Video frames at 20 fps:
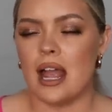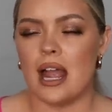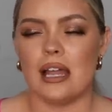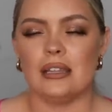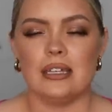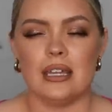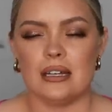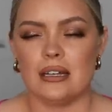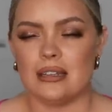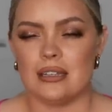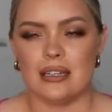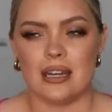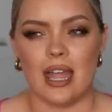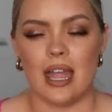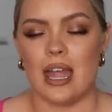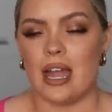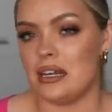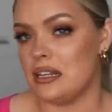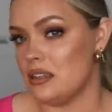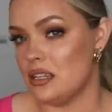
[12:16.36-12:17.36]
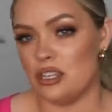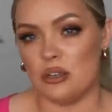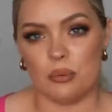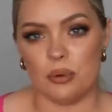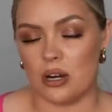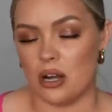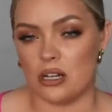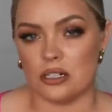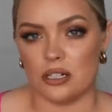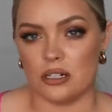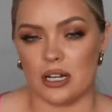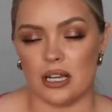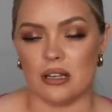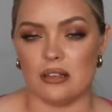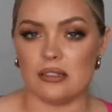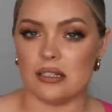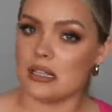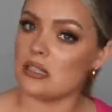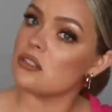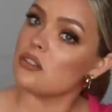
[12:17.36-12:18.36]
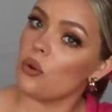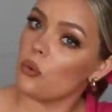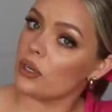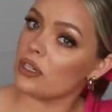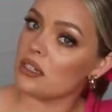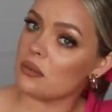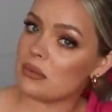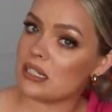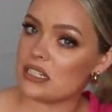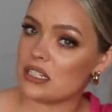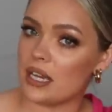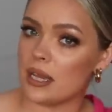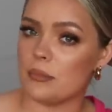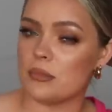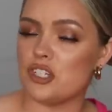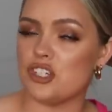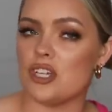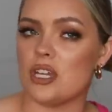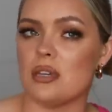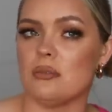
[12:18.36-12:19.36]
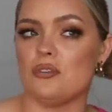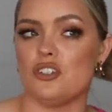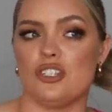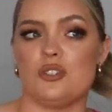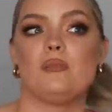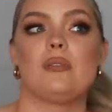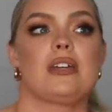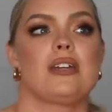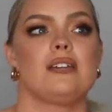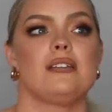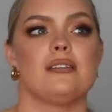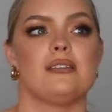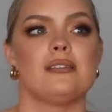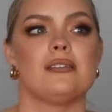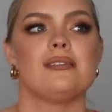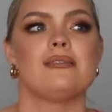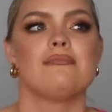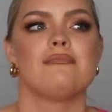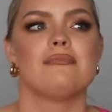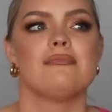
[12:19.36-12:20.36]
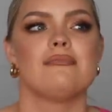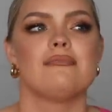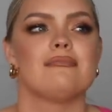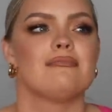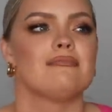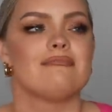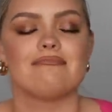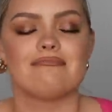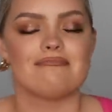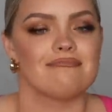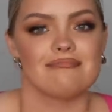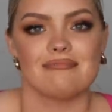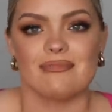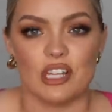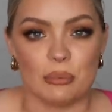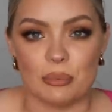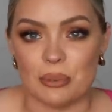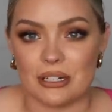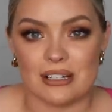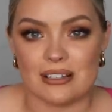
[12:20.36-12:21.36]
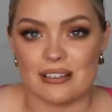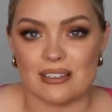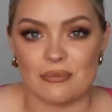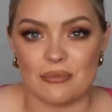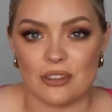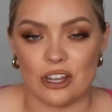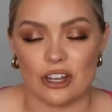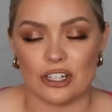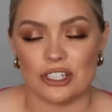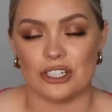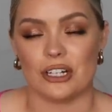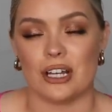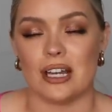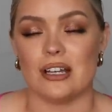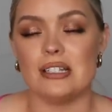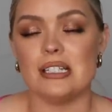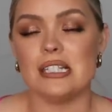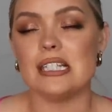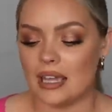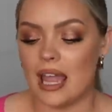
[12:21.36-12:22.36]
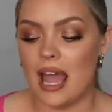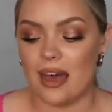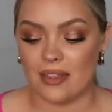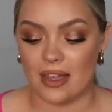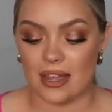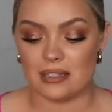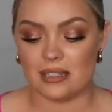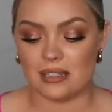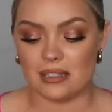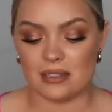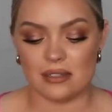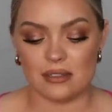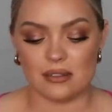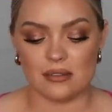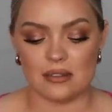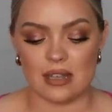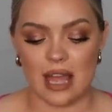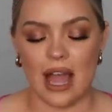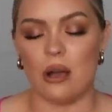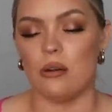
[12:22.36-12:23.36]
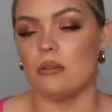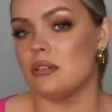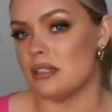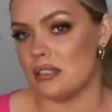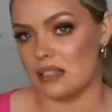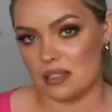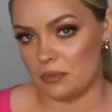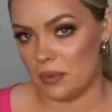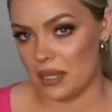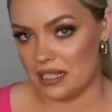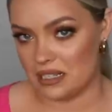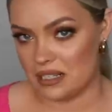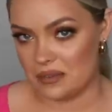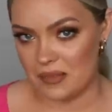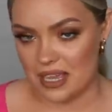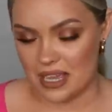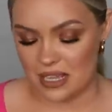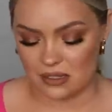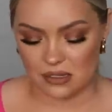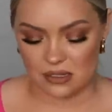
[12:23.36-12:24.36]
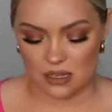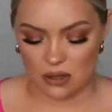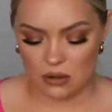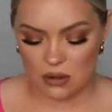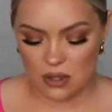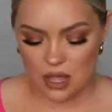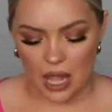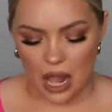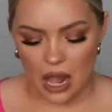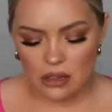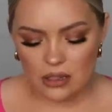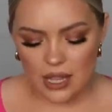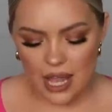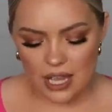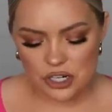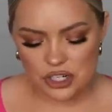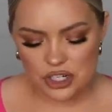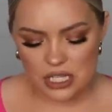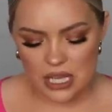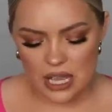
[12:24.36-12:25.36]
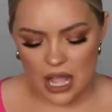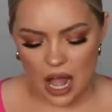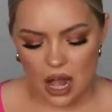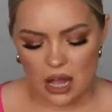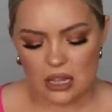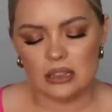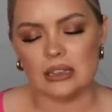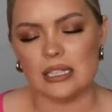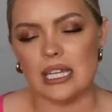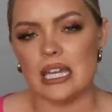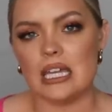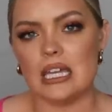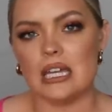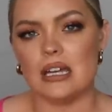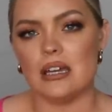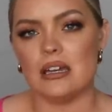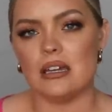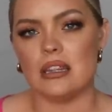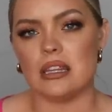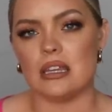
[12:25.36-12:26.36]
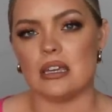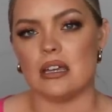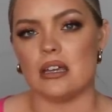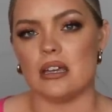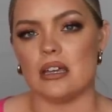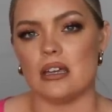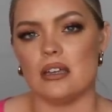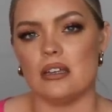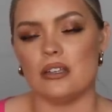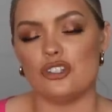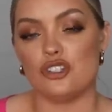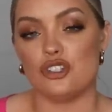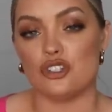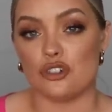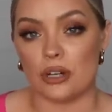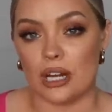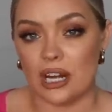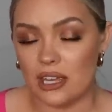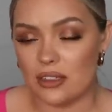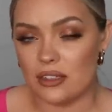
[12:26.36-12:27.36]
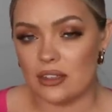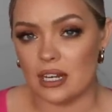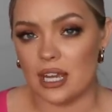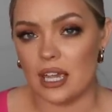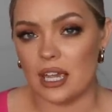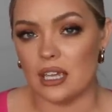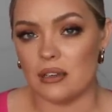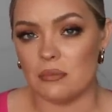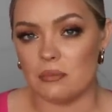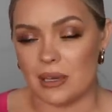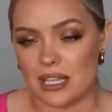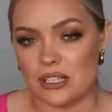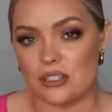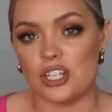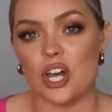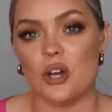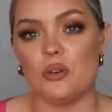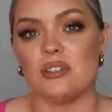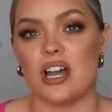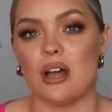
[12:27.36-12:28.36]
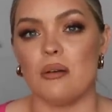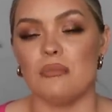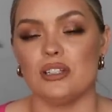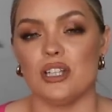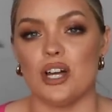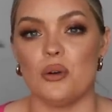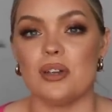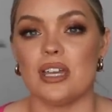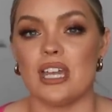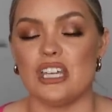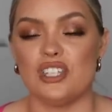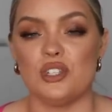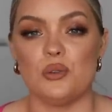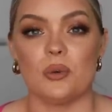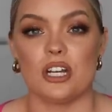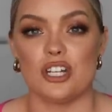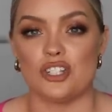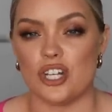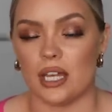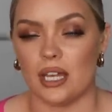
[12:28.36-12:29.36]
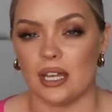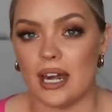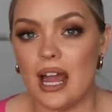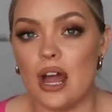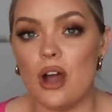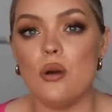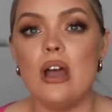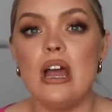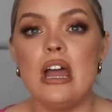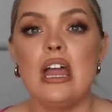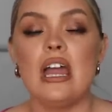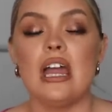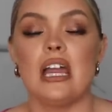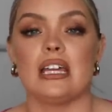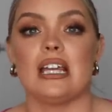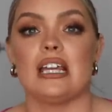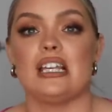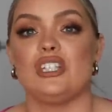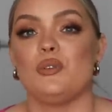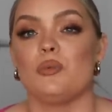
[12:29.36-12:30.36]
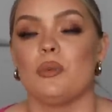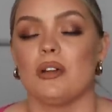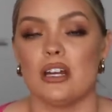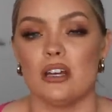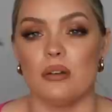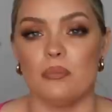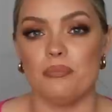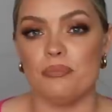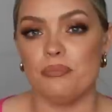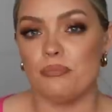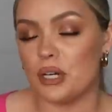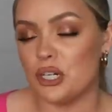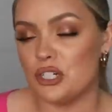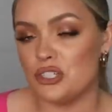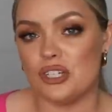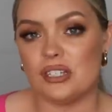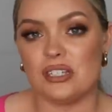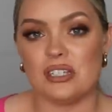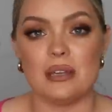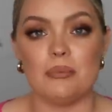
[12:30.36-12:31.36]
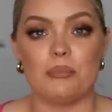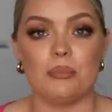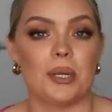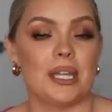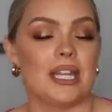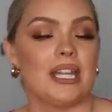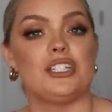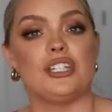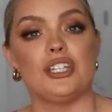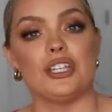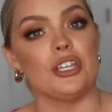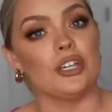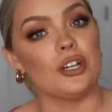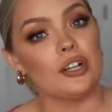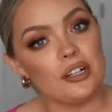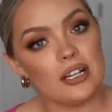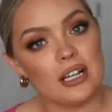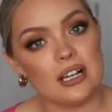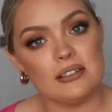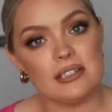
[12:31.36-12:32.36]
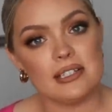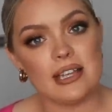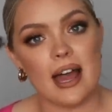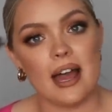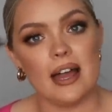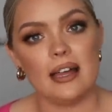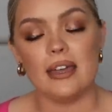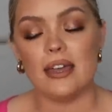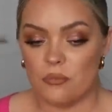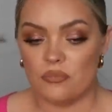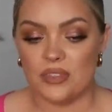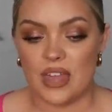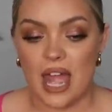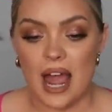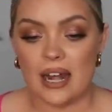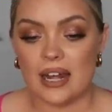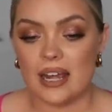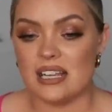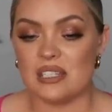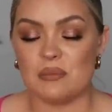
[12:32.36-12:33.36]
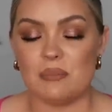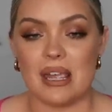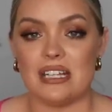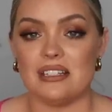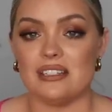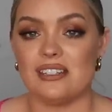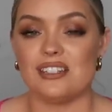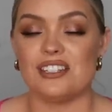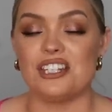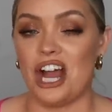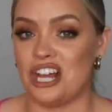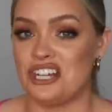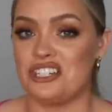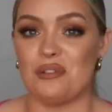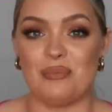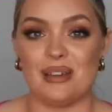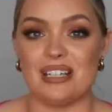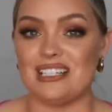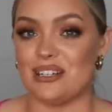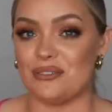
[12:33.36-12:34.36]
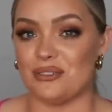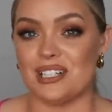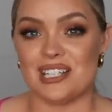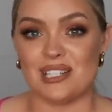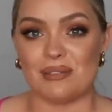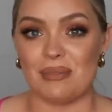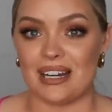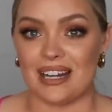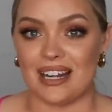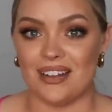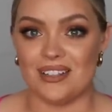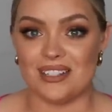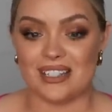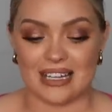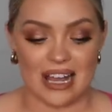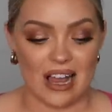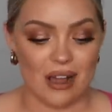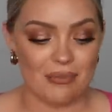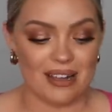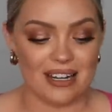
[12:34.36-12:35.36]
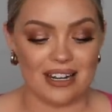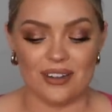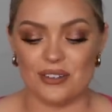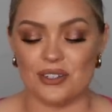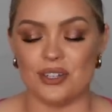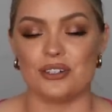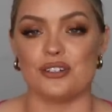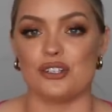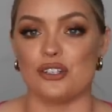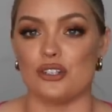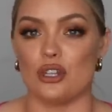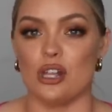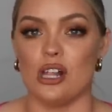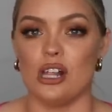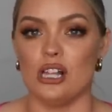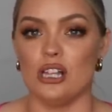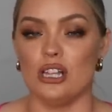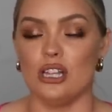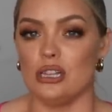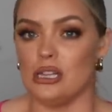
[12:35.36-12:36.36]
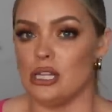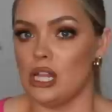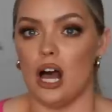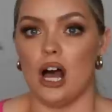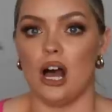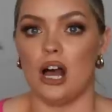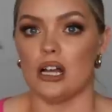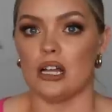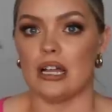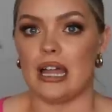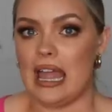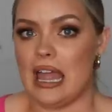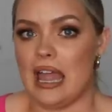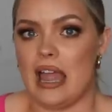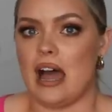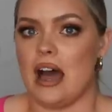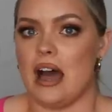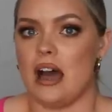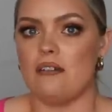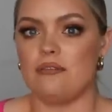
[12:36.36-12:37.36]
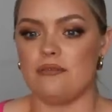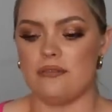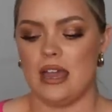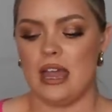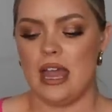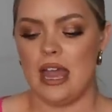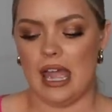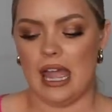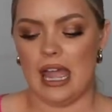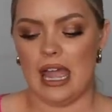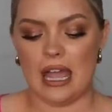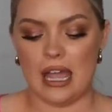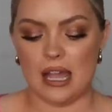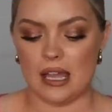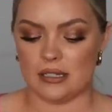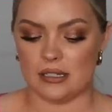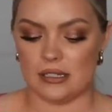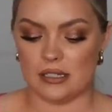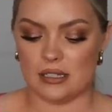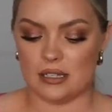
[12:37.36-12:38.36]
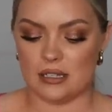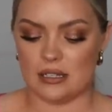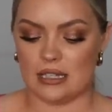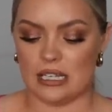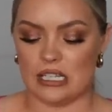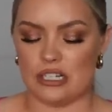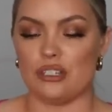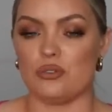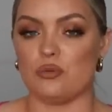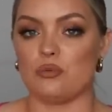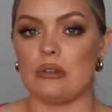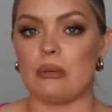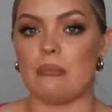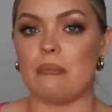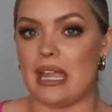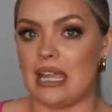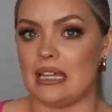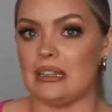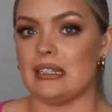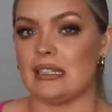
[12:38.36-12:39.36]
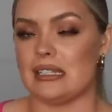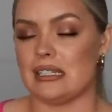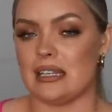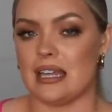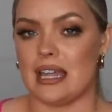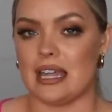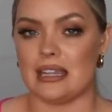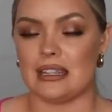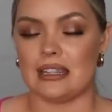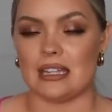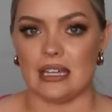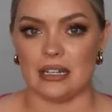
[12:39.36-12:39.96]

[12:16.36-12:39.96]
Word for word: At the end of the day, anything you put on your nails is going to be damaging just because you're putting something on your nails. Yeah, that's how it was explained to me. So I'll actually, I'll link the strengthening base coat down below in case you wanna check it out, in case you wanna purchase it, bring it to your nail tech. That has made such a big difference in my nails and now my nails are just long AF and they just remain this length.